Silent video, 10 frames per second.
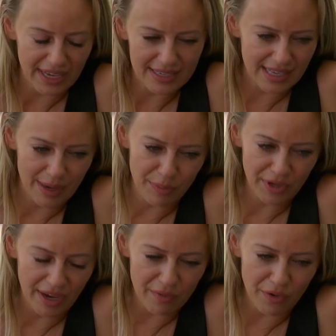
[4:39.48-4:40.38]
things that I'm
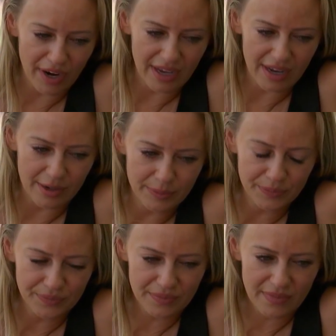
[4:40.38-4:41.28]
looking for, you know.
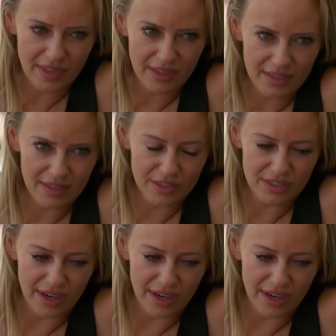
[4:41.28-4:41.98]
Yeah. Yeah.